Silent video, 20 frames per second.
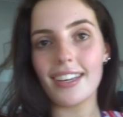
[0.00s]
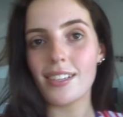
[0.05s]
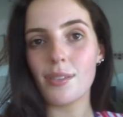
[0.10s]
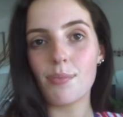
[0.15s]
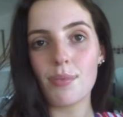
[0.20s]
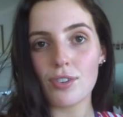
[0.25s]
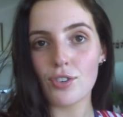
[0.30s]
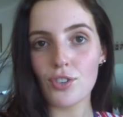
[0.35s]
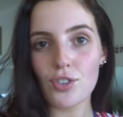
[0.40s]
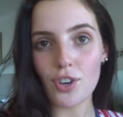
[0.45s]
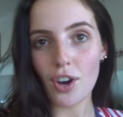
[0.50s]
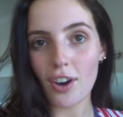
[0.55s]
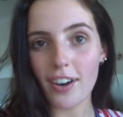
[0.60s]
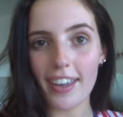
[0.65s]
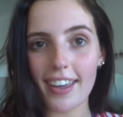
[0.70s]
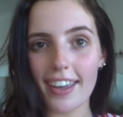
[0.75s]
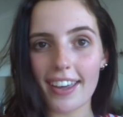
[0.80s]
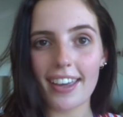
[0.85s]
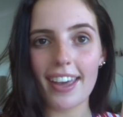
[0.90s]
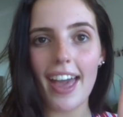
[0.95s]
has been
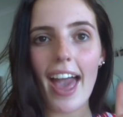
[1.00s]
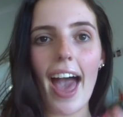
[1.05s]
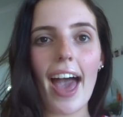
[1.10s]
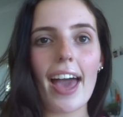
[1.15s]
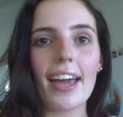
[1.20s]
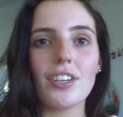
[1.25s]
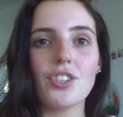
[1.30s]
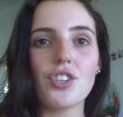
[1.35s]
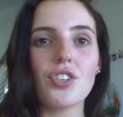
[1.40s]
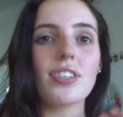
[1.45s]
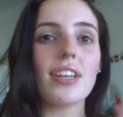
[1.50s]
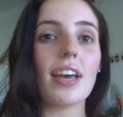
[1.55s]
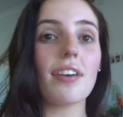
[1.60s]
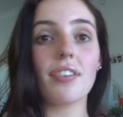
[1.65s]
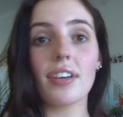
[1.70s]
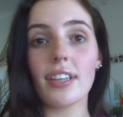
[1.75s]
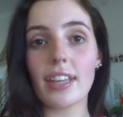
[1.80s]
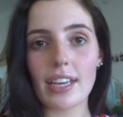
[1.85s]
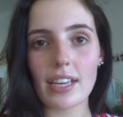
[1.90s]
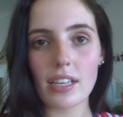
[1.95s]
shocking and just
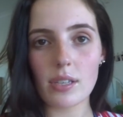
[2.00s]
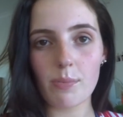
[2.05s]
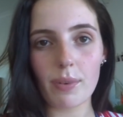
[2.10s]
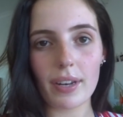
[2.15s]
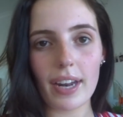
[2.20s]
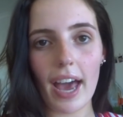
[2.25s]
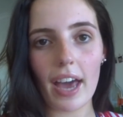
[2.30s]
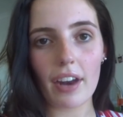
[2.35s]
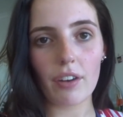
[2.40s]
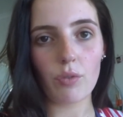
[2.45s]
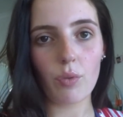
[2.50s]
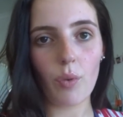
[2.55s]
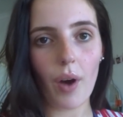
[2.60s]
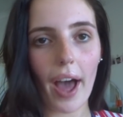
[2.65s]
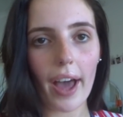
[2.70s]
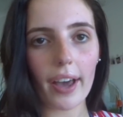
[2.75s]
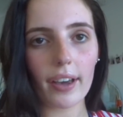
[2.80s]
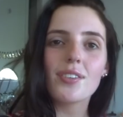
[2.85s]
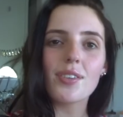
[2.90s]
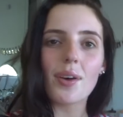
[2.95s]
everything has been out of
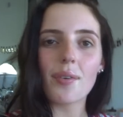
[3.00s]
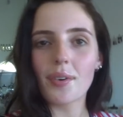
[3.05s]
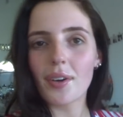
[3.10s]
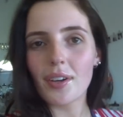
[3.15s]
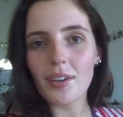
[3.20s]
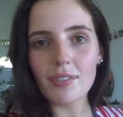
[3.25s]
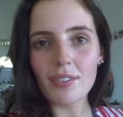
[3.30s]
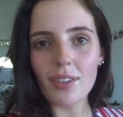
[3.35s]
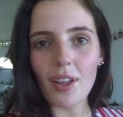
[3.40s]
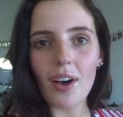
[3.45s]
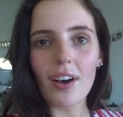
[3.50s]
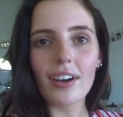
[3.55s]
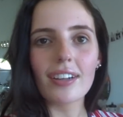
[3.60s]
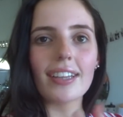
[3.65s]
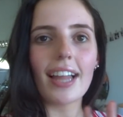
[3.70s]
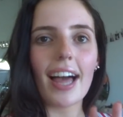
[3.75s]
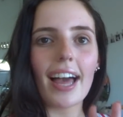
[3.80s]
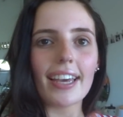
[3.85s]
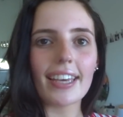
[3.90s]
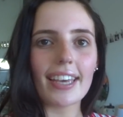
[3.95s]
whack. So I'm gonna vlog
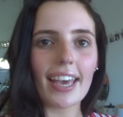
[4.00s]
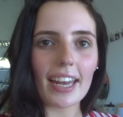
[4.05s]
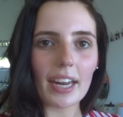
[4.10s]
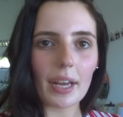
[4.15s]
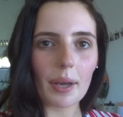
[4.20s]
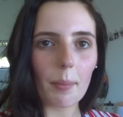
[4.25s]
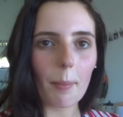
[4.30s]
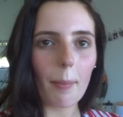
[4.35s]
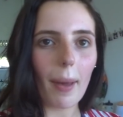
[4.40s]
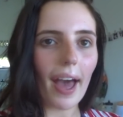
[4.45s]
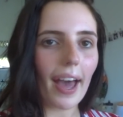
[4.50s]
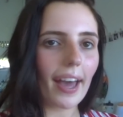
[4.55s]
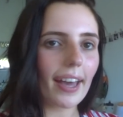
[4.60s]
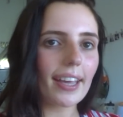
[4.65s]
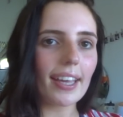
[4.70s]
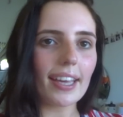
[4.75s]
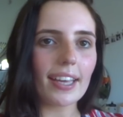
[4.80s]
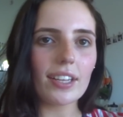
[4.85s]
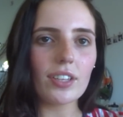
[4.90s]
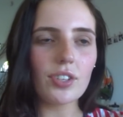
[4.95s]
like getting
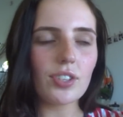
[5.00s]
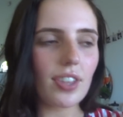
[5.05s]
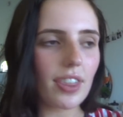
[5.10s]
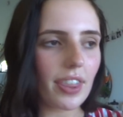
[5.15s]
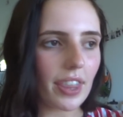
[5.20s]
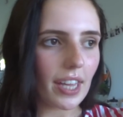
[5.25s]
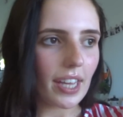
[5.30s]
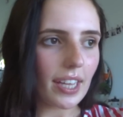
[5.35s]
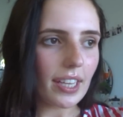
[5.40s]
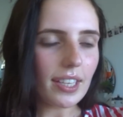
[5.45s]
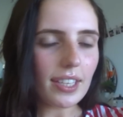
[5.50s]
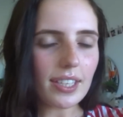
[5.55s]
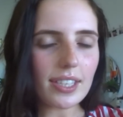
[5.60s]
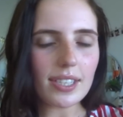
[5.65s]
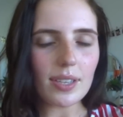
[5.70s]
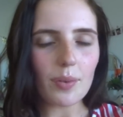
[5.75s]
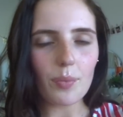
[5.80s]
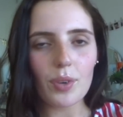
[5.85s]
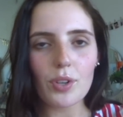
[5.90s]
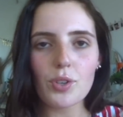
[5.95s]
back into
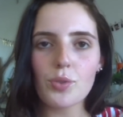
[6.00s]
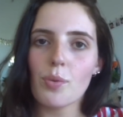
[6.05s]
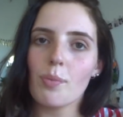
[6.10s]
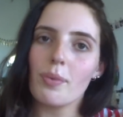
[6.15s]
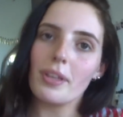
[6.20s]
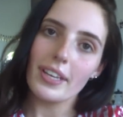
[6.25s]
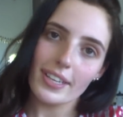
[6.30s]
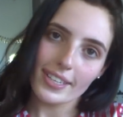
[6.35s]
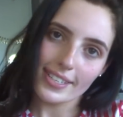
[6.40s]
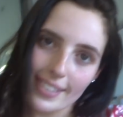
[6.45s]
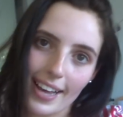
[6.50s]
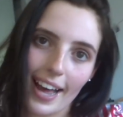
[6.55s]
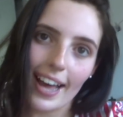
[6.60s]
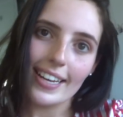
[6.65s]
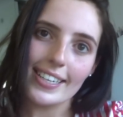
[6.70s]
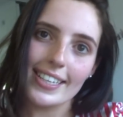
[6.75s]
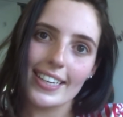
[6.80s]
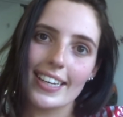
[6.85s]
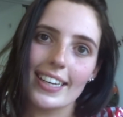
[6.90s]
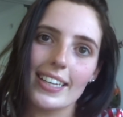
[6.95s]
things, which will be
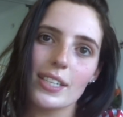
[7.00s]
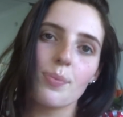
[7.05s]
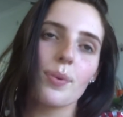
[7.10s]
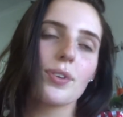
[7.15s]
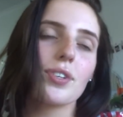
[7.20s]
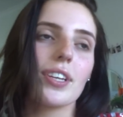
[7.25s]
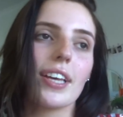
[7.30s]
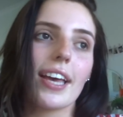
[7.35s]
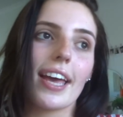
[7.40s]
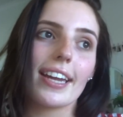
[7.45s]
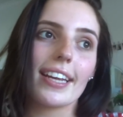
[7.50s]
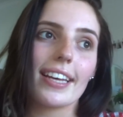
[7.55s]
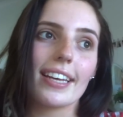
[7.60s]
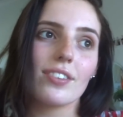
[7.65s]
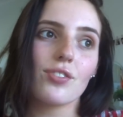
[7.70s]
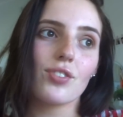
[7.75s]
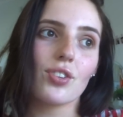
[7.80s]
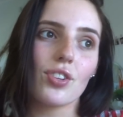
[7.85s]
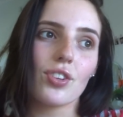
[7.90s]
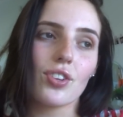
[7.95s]
exciting, especially heading
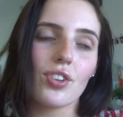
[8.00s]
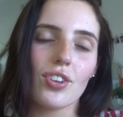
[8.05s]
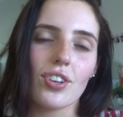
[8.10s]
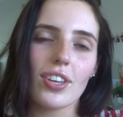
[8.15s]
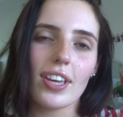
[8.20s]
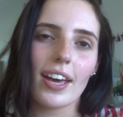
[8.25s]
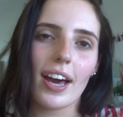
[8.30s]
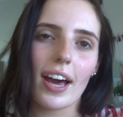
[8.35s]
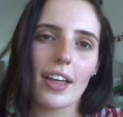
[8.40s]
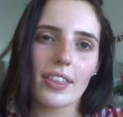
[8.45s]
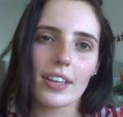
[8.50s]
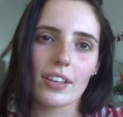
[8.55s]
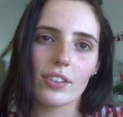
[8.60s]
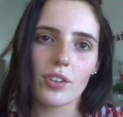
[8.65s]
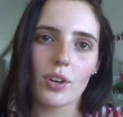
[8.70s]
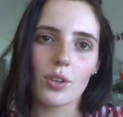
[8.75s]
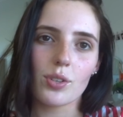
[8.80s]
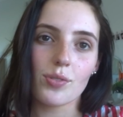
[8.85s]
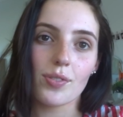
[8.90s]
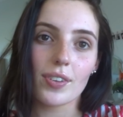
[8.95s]
into the new year. I think
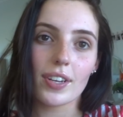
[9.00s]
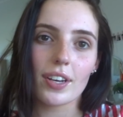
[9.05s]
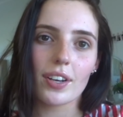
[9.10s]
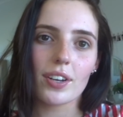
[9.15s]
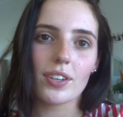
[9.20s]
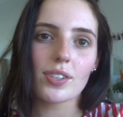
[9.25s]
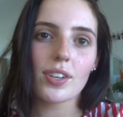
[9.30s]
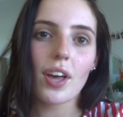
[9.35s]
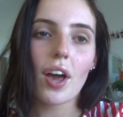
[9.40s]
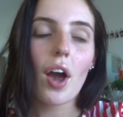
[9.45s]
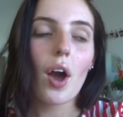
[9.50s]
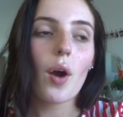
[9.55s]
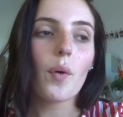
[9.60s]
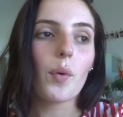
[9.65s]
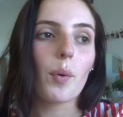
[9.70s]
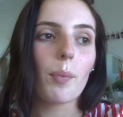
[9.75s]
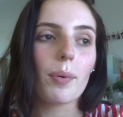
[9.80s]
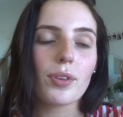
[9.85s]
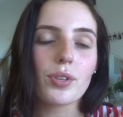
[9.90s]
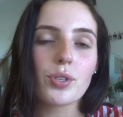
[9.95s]
those videos
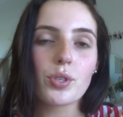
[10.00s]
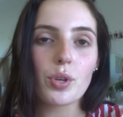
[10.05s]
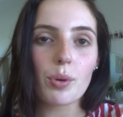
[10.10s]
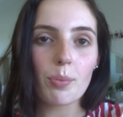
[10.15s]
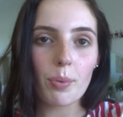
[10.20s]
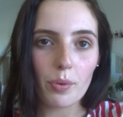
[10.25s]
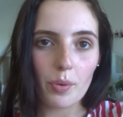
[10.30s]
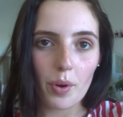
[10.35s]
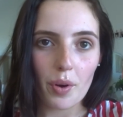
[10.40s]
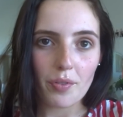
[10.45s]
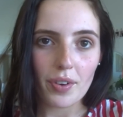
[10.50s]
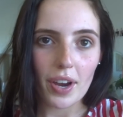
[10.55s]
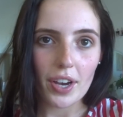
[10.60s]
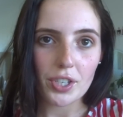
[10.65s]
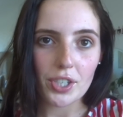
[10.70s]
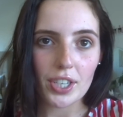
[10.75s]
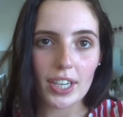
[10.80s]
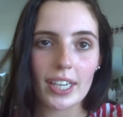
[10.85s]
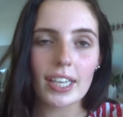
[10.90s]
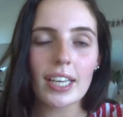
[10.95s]
will be super
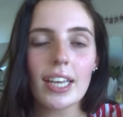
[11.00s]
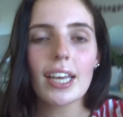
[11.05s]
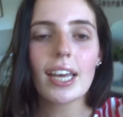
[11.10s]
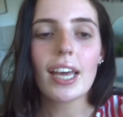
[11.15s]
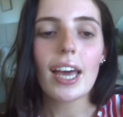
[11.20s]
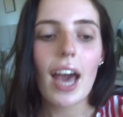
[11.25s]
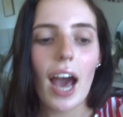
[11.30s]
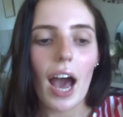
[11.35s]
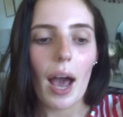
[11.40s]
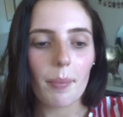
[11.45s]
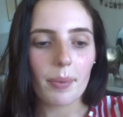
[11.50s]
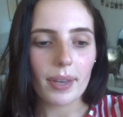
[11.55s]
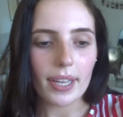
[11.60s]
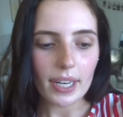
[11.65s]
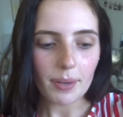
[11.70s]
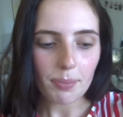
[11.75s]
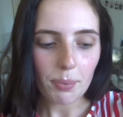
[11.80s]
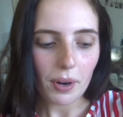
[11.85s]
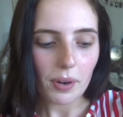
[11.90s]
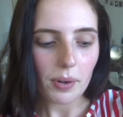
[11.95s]
refreshing. I'm
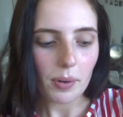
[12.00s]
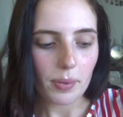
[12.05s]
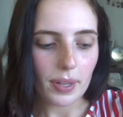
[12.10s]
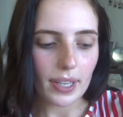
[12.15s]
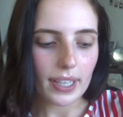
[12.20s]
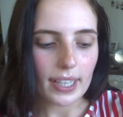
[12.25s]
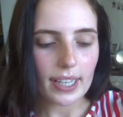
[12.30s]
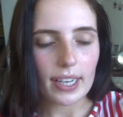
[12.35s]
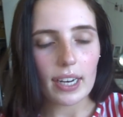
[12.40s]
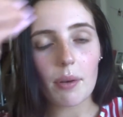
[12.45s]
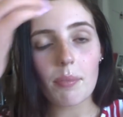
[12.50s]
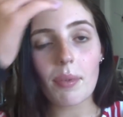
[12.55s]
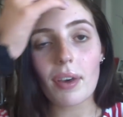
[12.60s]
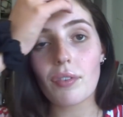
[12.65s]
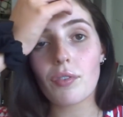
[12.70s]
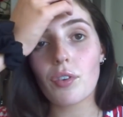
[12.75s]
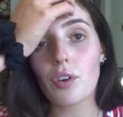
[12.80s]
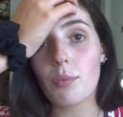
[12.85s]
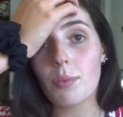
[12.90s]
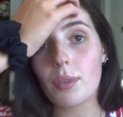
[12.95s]
gonna probably clean up my
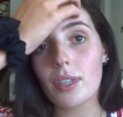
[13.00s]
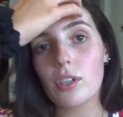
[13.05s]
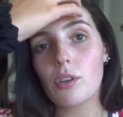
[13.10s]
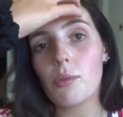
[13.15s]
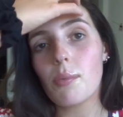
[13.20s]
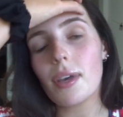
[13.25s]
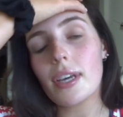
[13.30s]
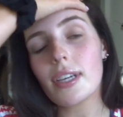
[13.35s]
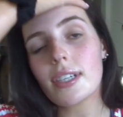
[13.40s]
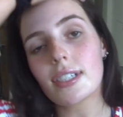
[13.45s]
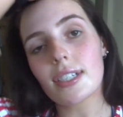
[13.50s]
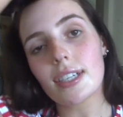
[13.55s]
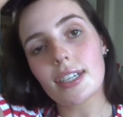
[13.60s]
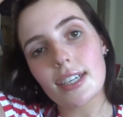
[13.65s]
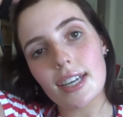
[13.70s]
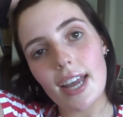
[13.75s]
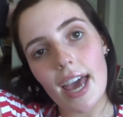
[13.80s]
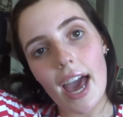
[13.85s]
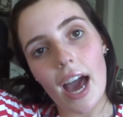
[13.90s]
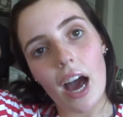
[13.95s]
room a little bit
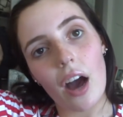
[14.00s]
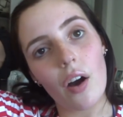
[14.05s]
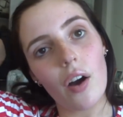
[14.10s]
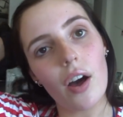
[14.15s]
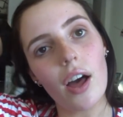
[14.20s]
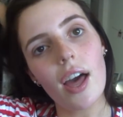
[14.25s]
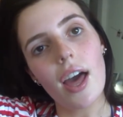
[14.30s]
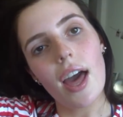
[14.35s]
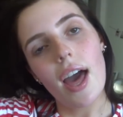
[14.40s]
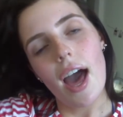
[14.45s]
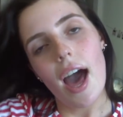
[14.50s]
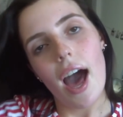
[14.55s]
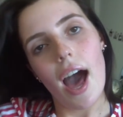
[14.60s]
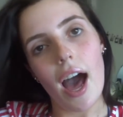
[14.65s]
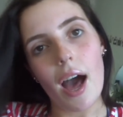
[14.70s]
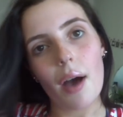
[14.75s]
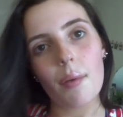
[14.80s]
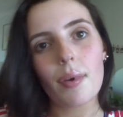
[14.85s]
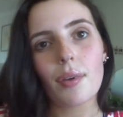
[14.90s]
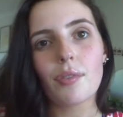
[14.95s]
now
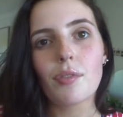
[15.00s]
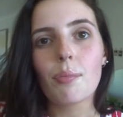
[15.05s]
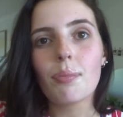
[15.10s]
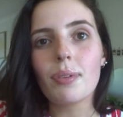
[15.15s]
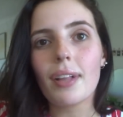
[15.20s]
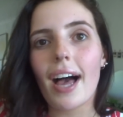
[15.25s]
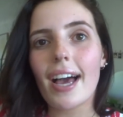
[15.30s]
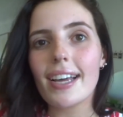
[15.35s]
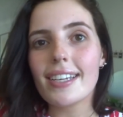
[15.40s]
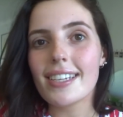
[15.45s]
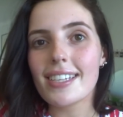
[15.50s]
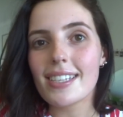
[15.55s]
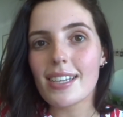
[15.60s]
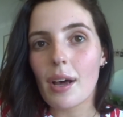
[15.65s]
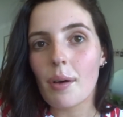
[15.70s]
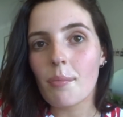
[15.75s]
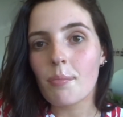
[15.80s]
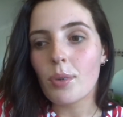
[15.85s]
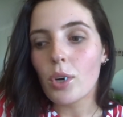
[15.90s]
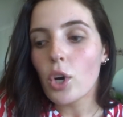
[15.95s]
and reply to
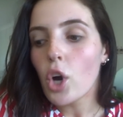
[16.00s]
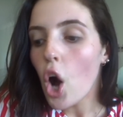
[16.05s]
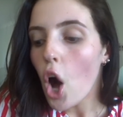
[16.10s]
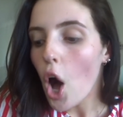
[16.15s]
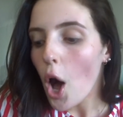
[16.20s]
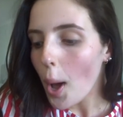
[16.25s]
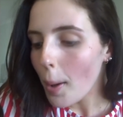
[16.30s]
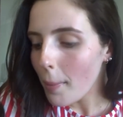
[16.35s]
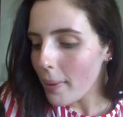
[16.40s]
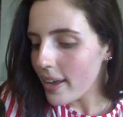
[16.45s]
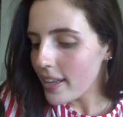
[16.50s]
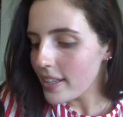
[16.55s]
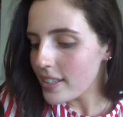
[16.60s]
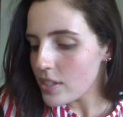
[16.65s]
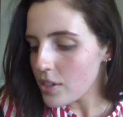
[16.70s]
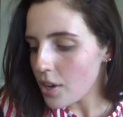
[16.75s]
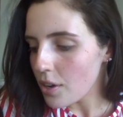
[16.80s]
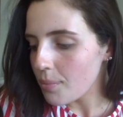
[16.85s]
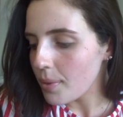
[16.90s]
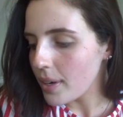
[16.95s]
some
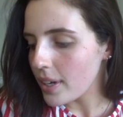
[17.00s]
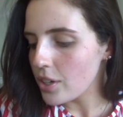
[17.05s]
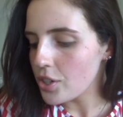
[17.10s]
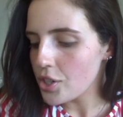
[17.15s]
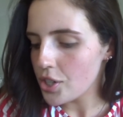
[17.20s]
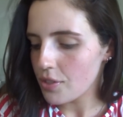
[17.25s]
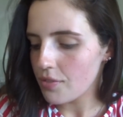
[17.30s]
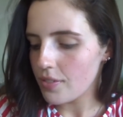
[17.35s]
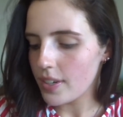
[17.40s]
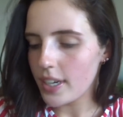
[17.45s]
comments on my YouTube